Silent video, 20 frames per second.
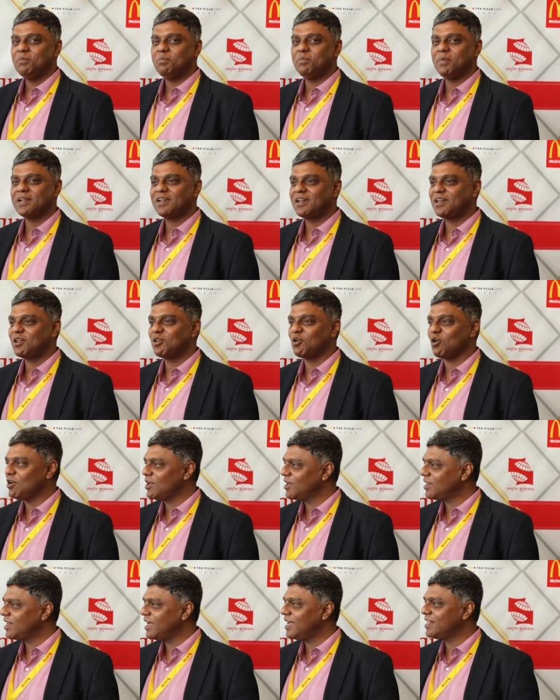But you all
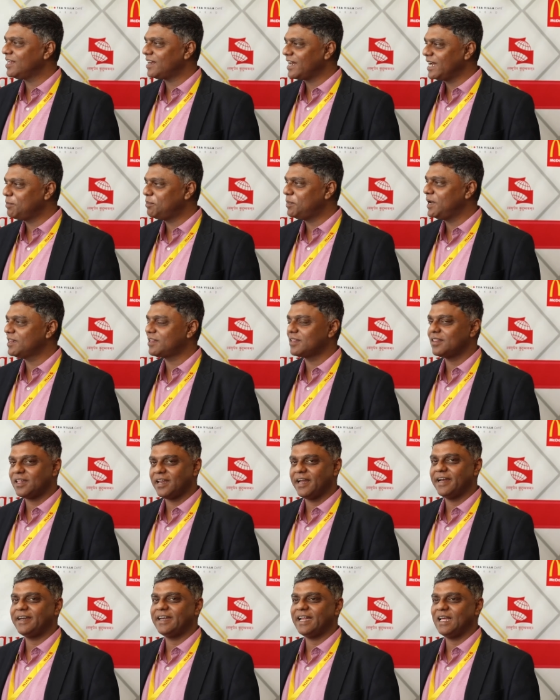are at the right place at the
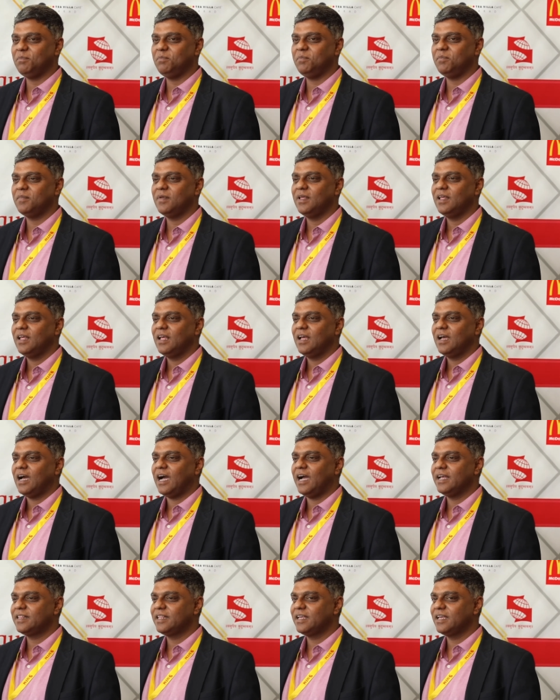right time.
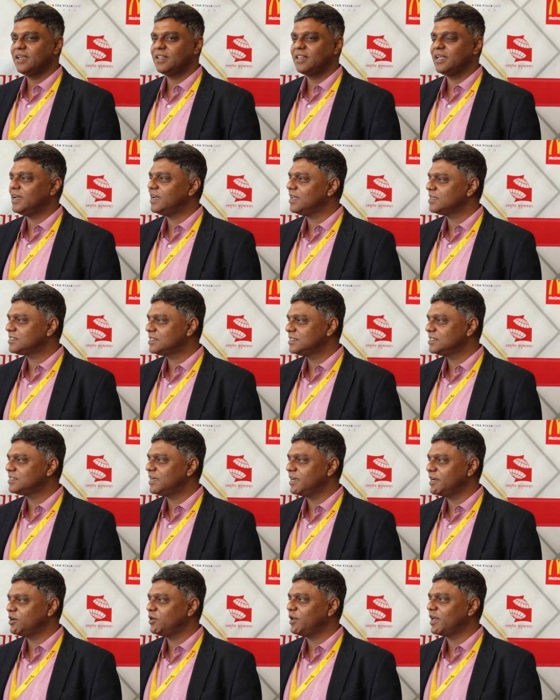I think the industry is
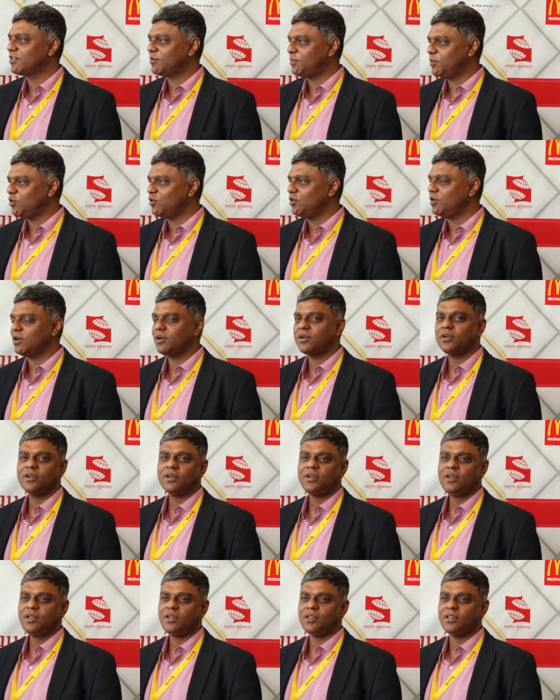ready to explode.
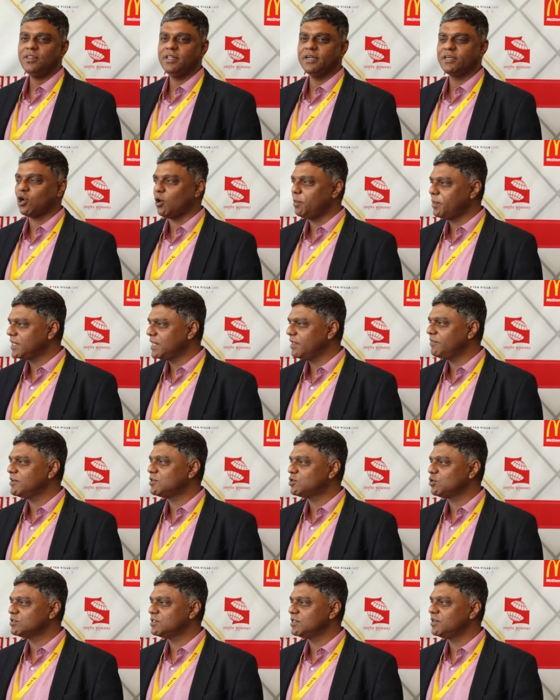The topic that
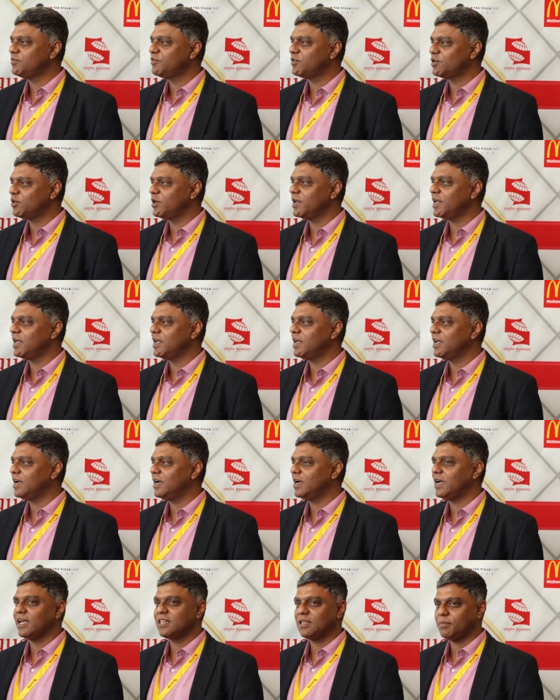we've chosen for today
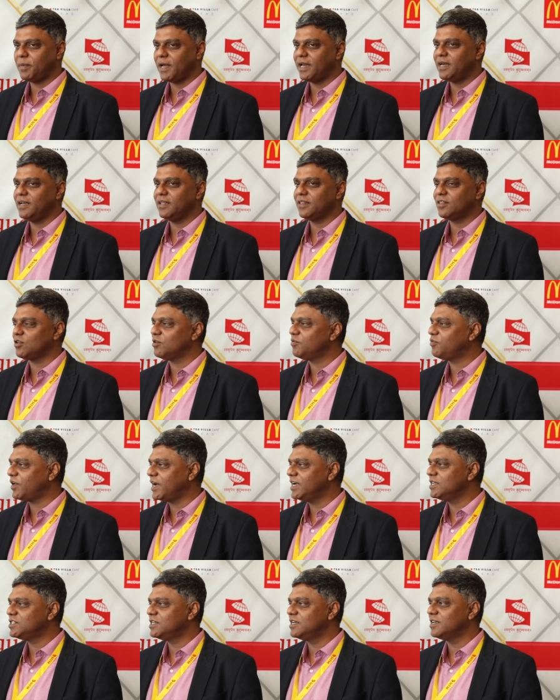as a panelist on
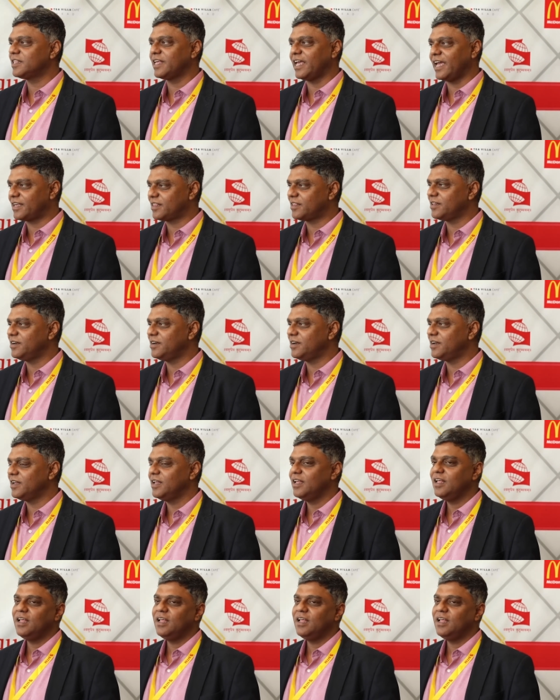5G is excellent.